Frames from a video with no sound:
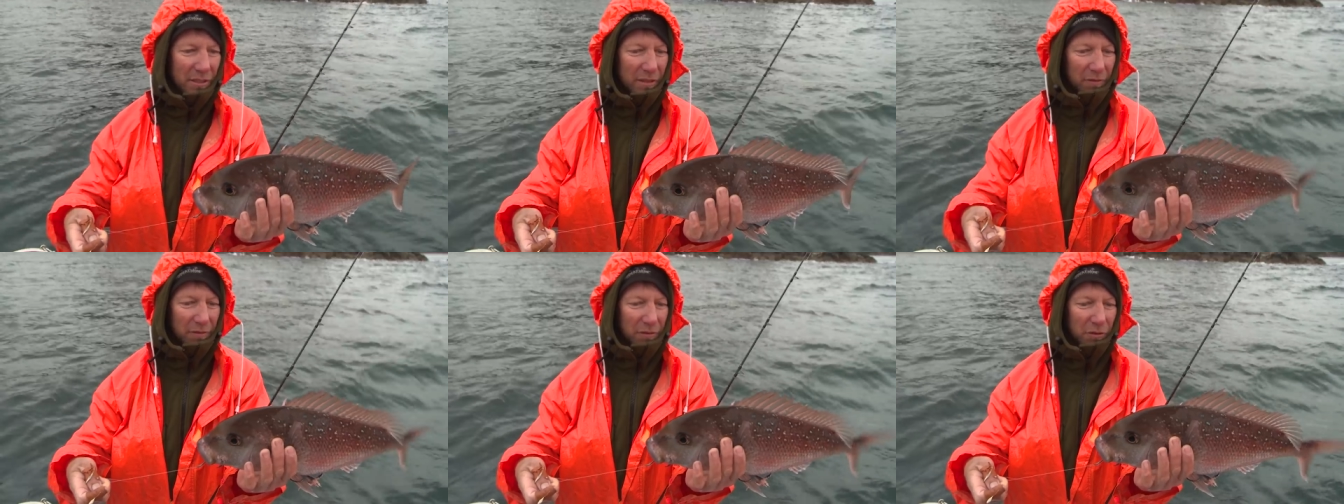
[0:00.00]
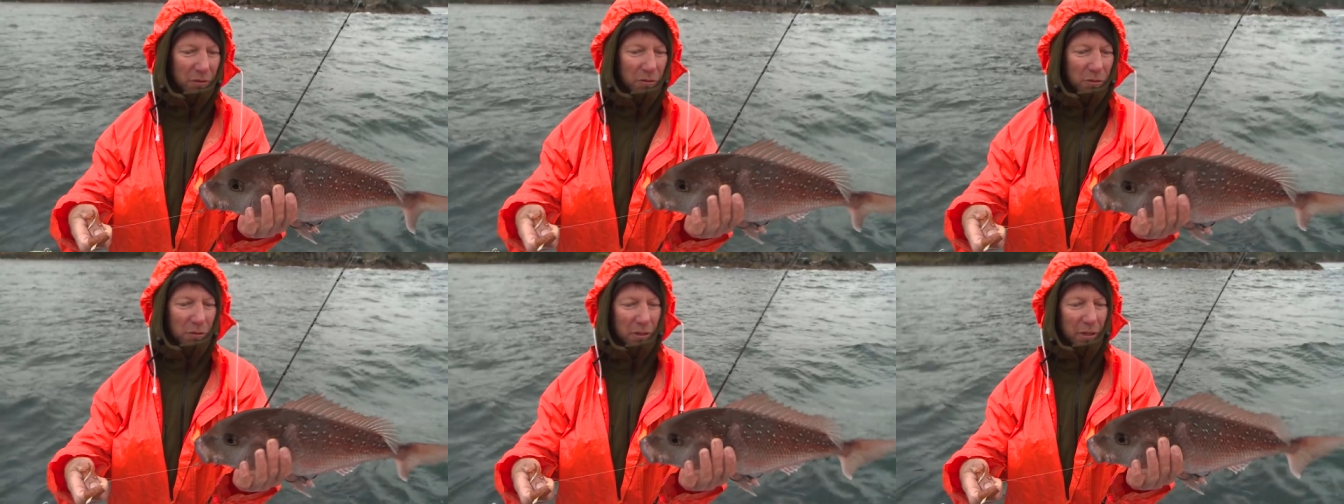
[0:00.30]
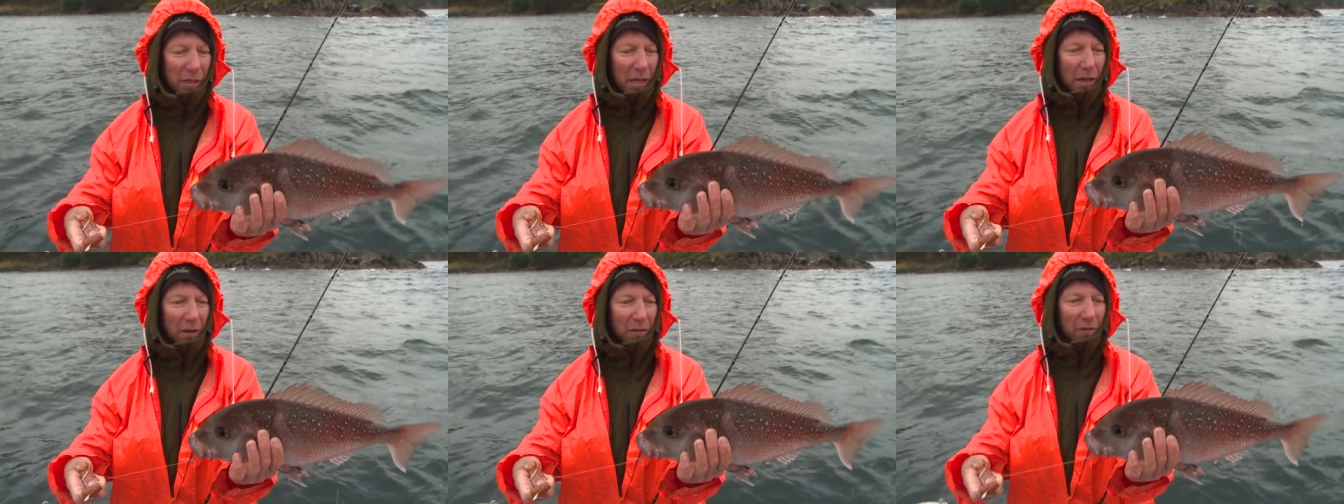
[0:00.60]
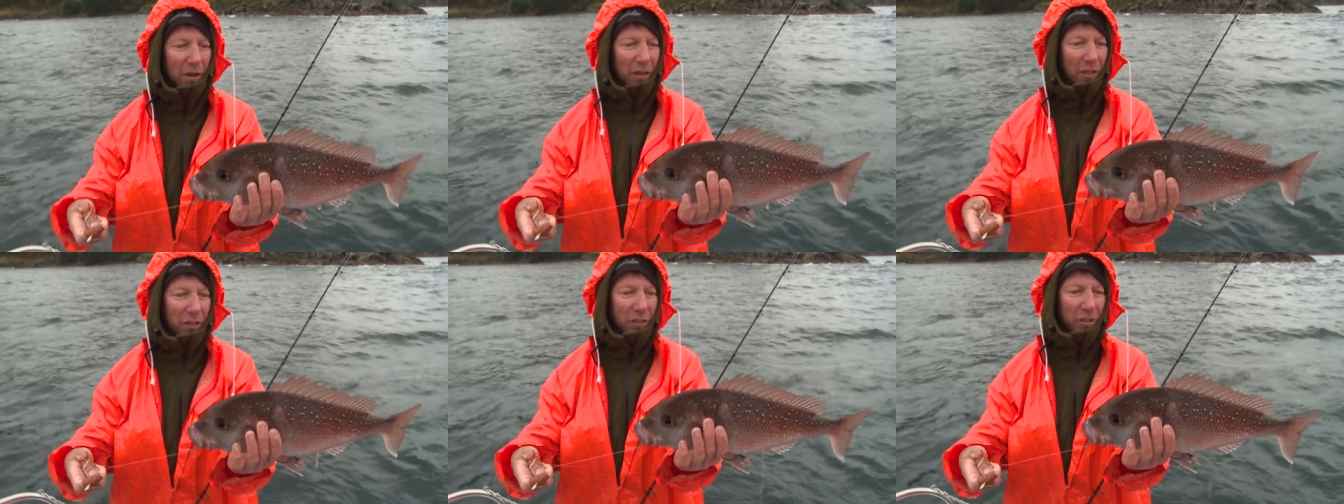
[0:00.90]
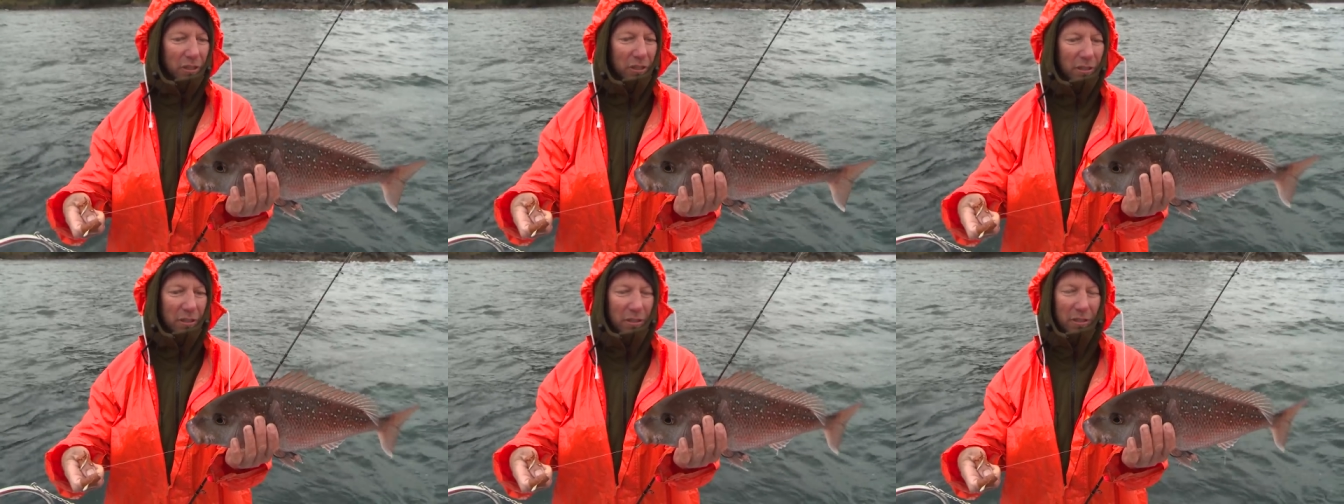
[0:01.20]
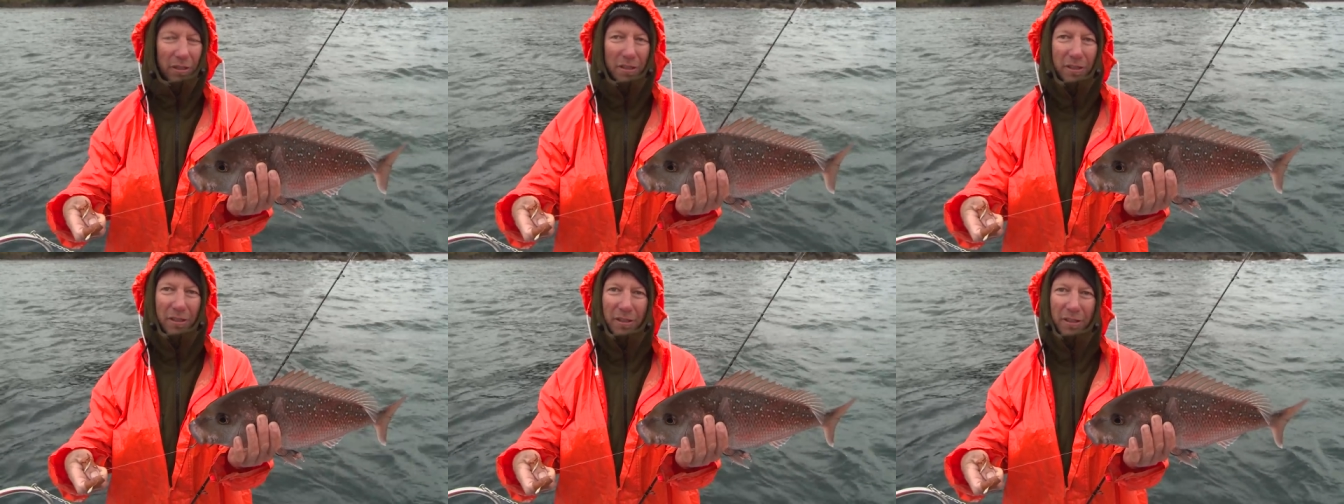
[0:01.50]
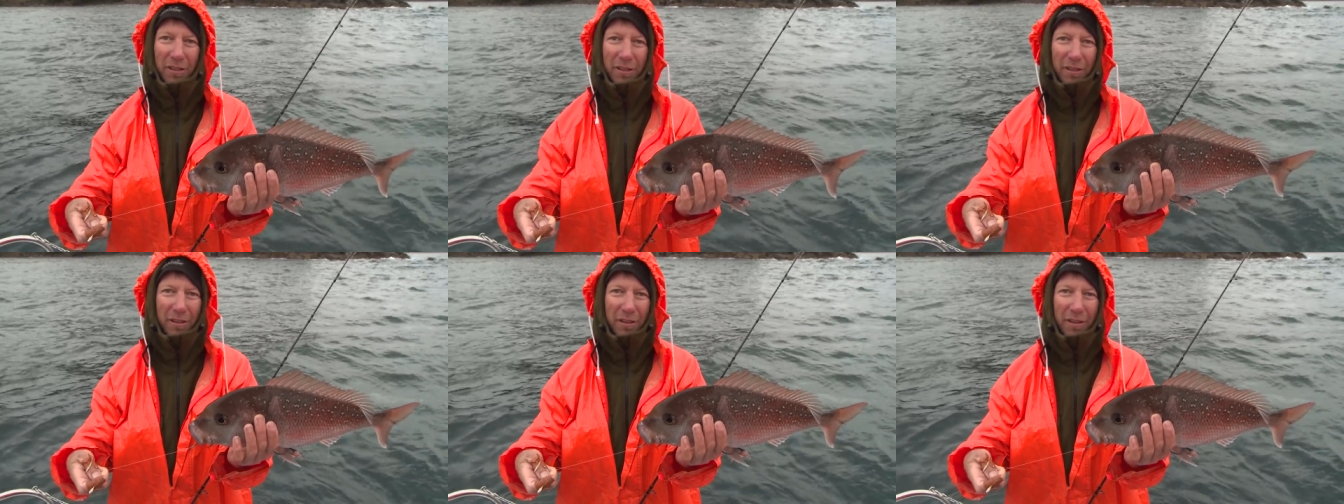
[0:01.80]
different sort of coloration,
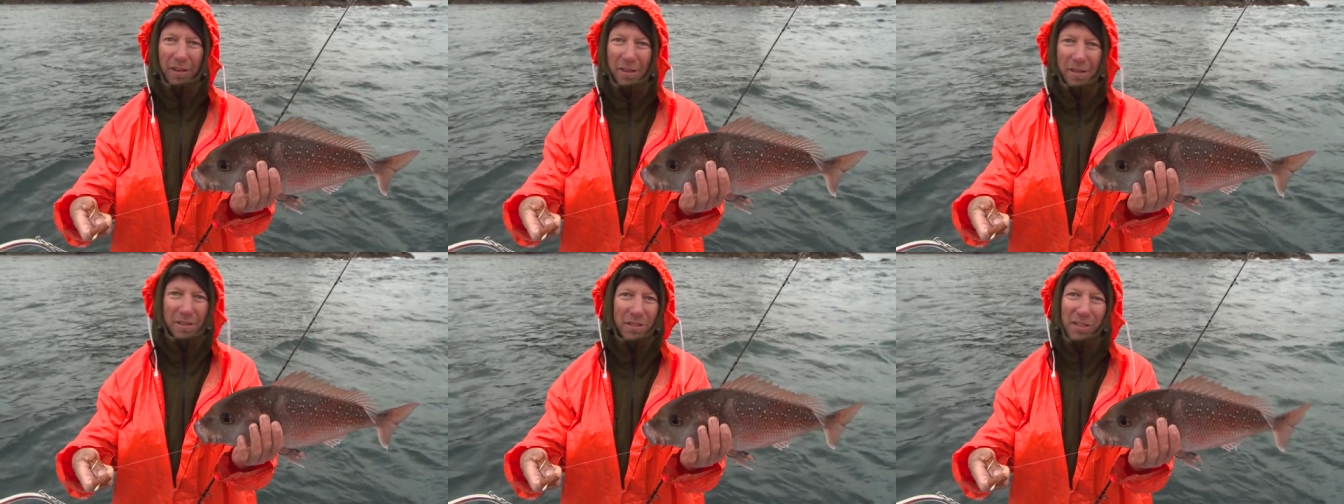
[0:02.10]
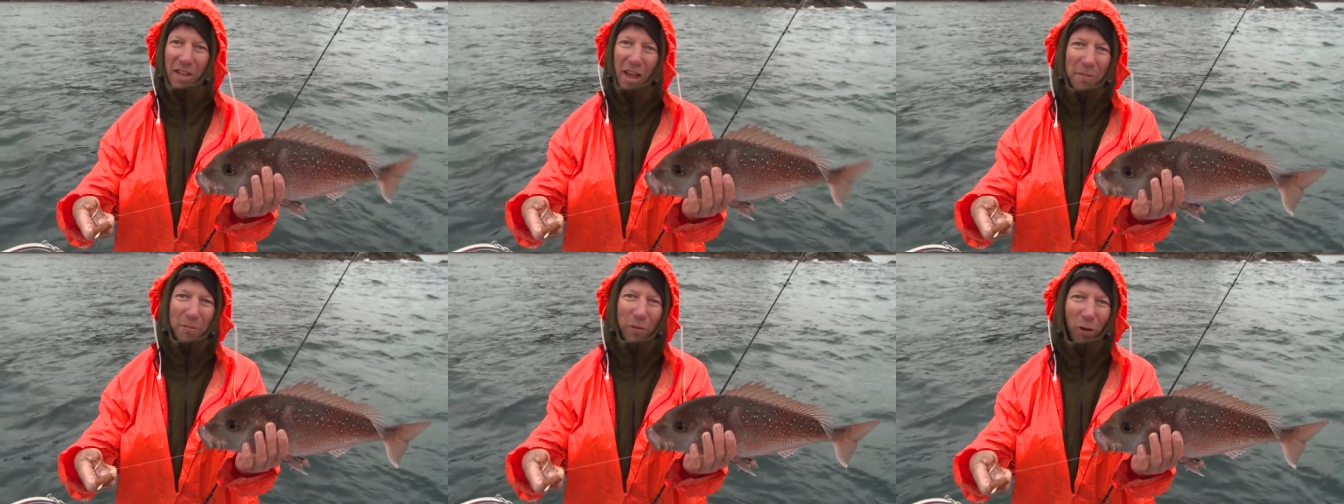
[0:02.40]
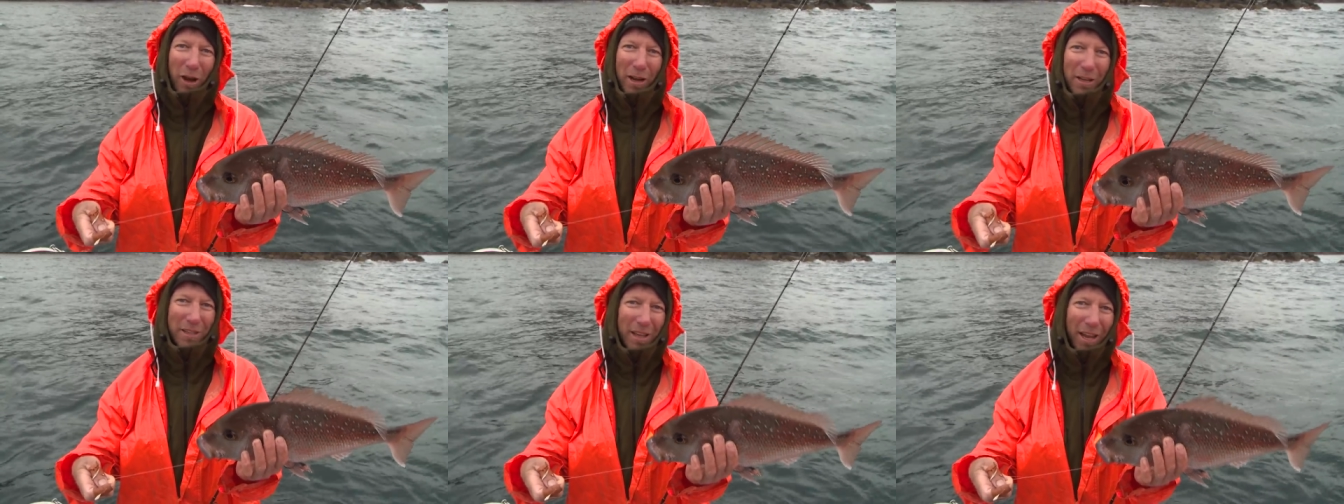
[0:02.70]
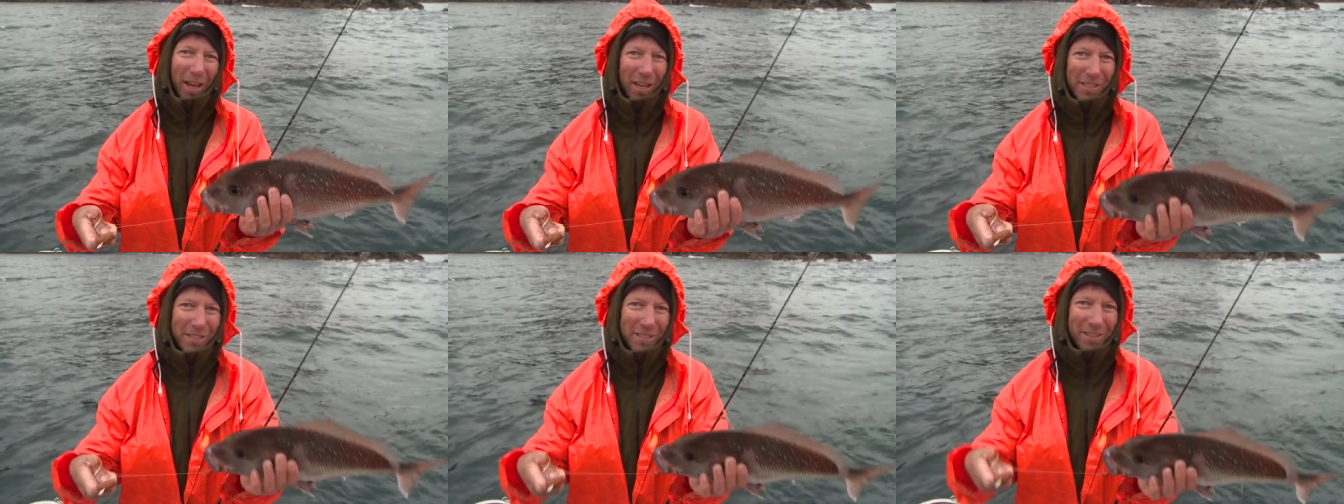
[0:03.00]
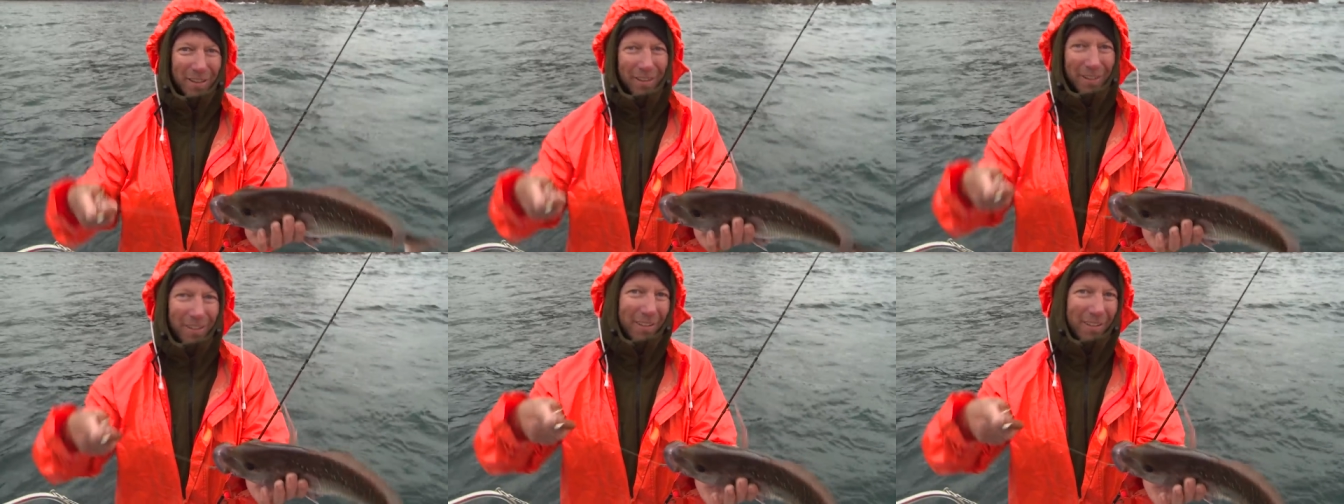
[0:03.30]
same great taste.